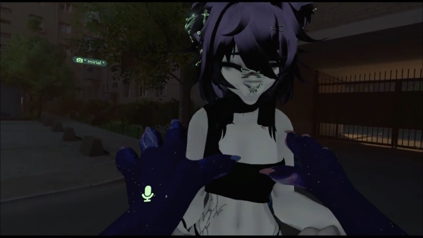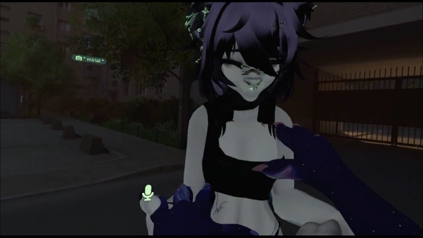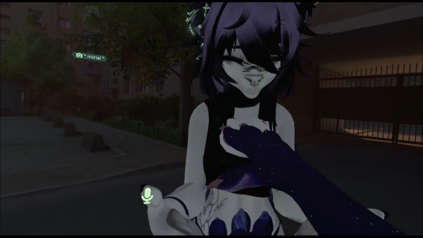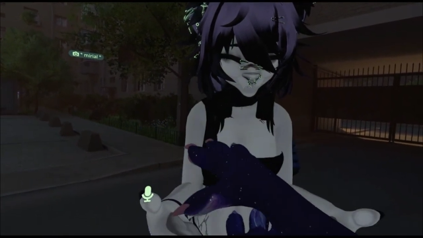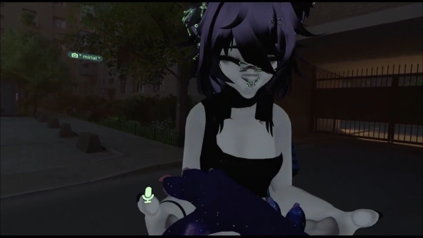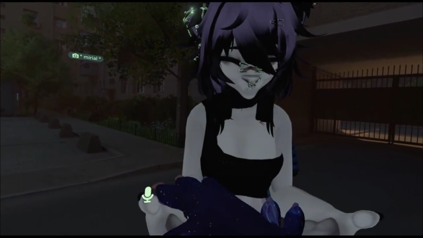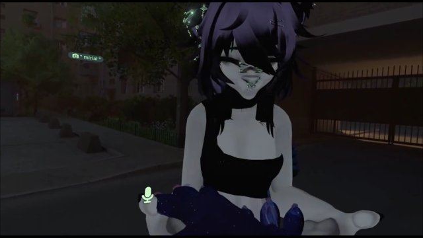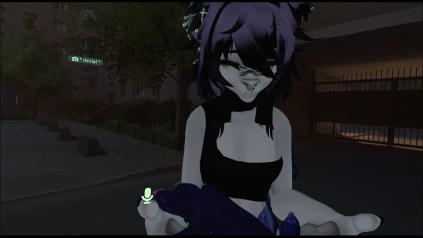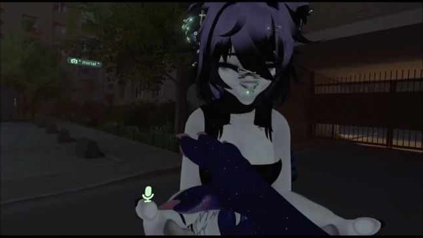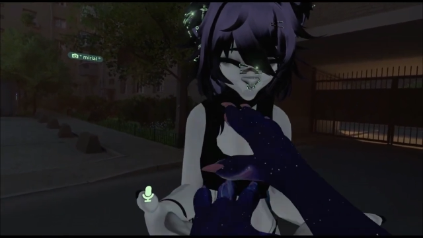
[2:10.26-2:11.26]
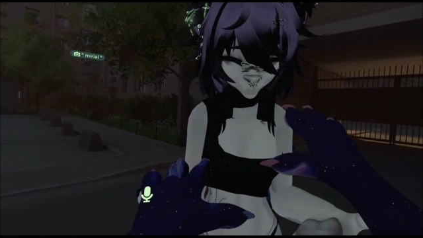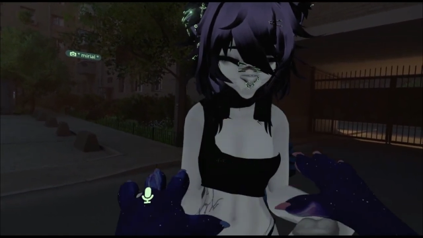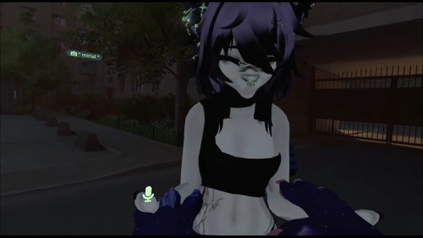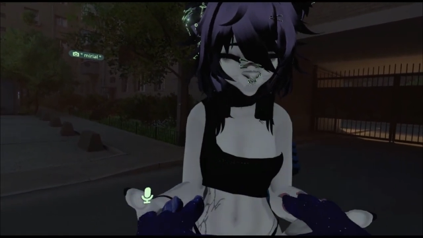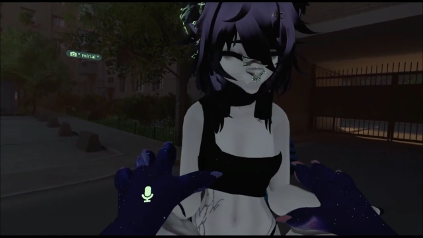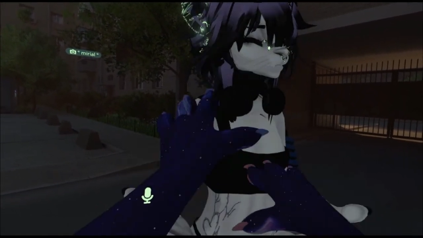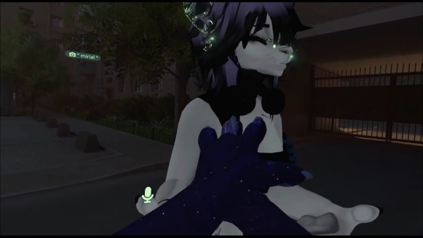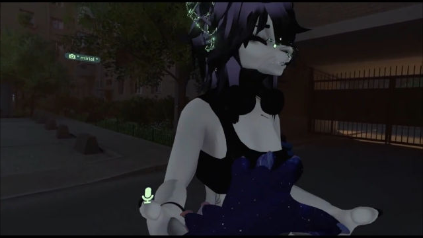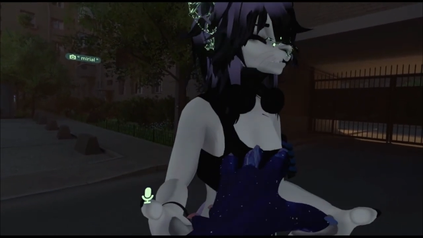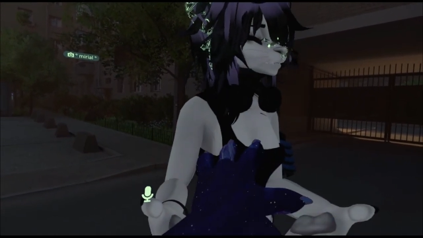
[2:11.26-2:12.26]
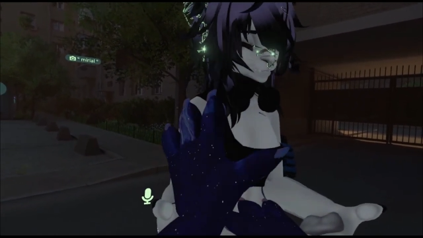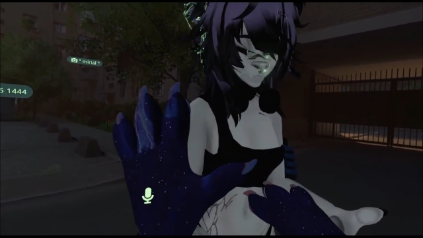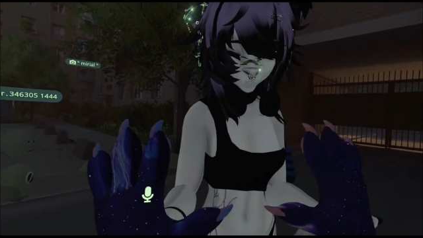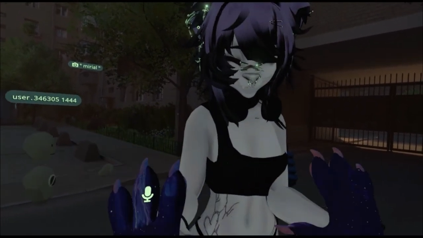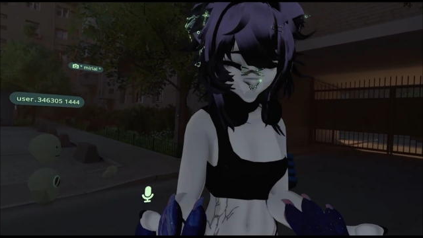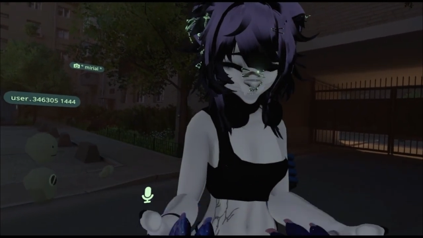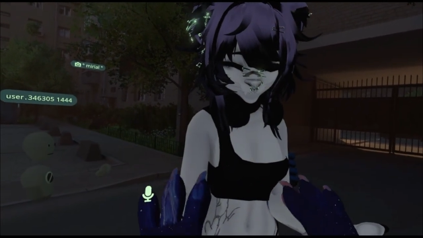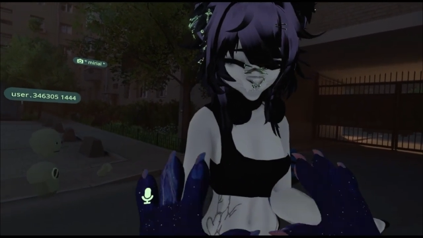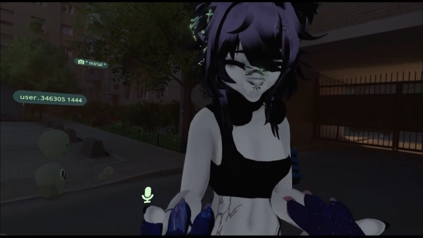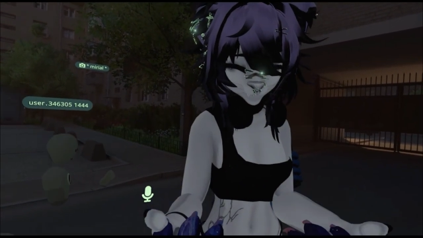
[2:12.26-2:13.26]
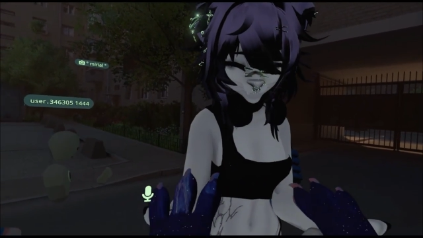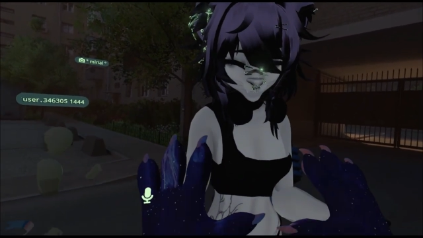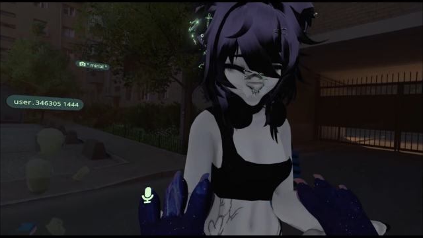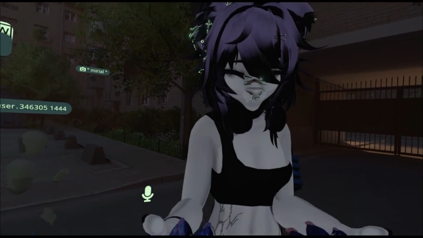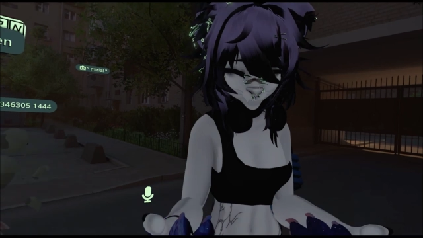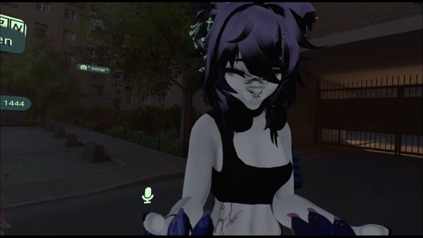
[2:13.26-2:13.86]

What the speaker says: No face is visible, so there are no lips to read.